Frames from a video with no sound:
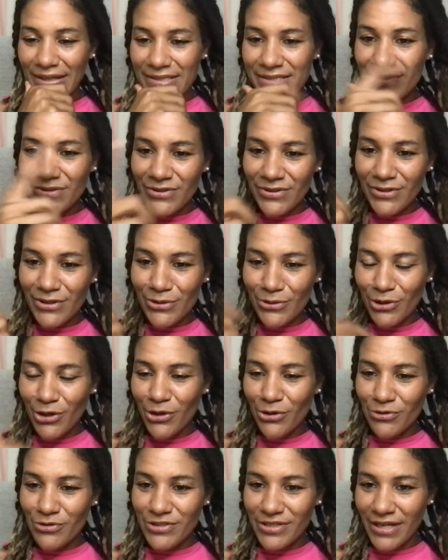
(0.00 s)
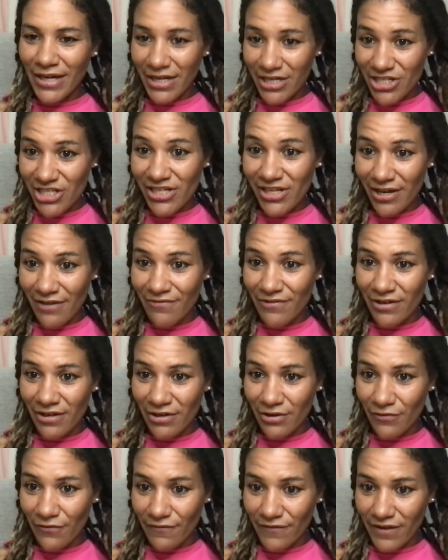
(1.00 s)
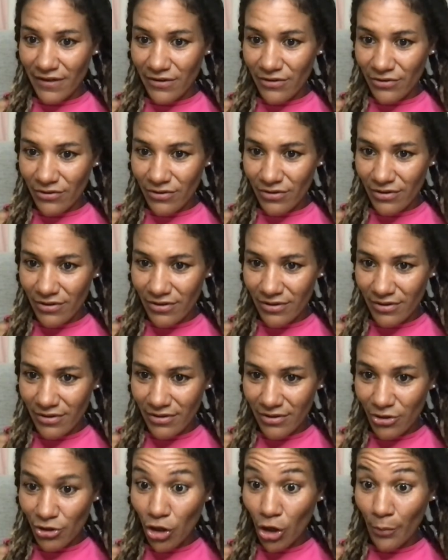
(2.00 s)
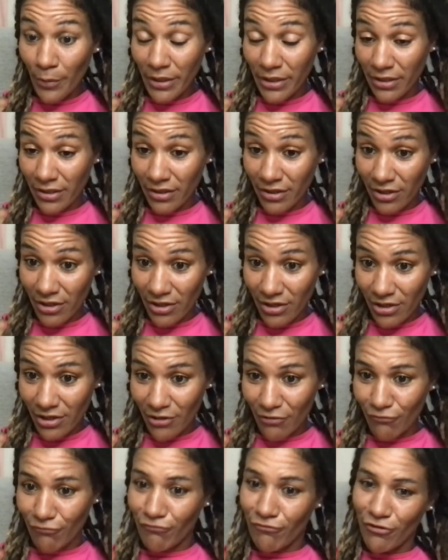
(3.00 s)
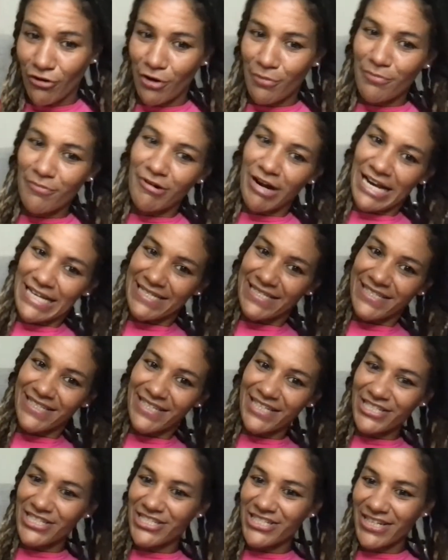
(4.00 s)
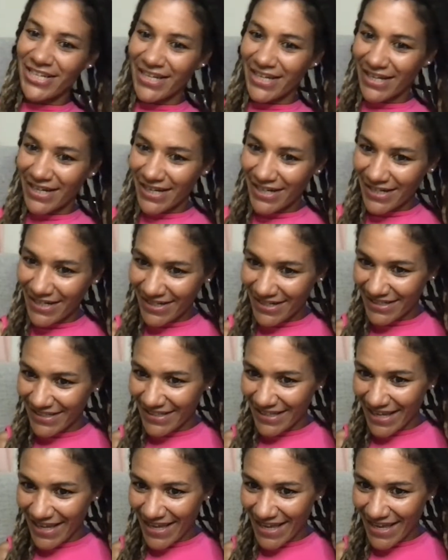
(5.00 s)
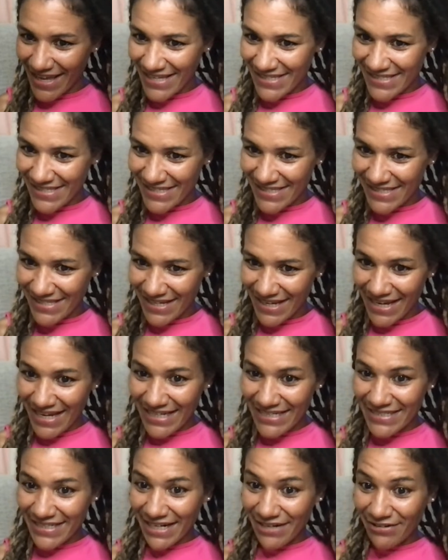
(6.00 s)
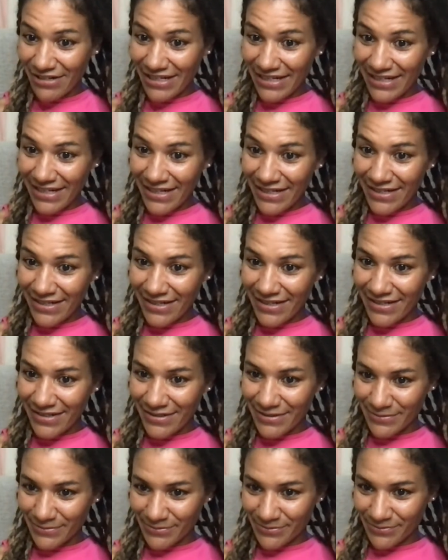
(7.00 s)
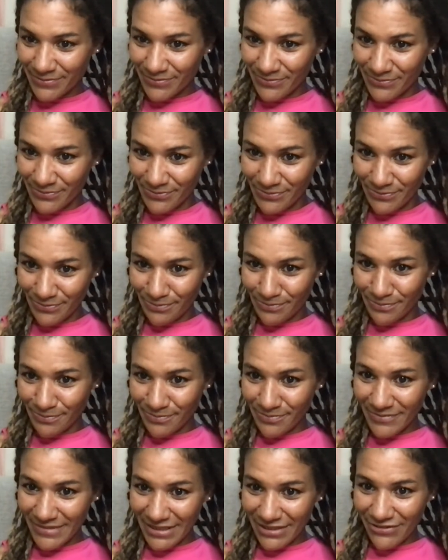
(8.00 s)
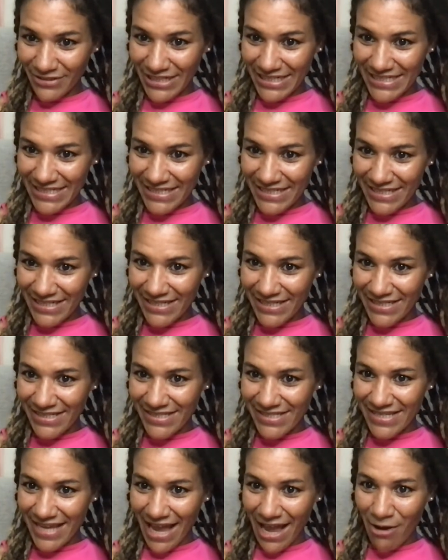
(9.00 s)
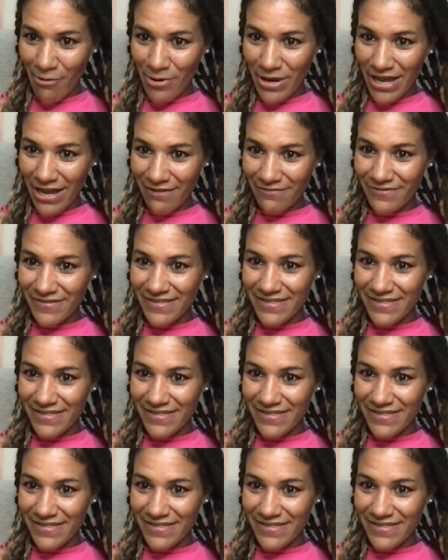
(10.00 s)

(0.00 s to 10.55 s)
so look out. I actually have another video coming from Ras Kitchen. Yes, Terry Lynn. Greetings. And we have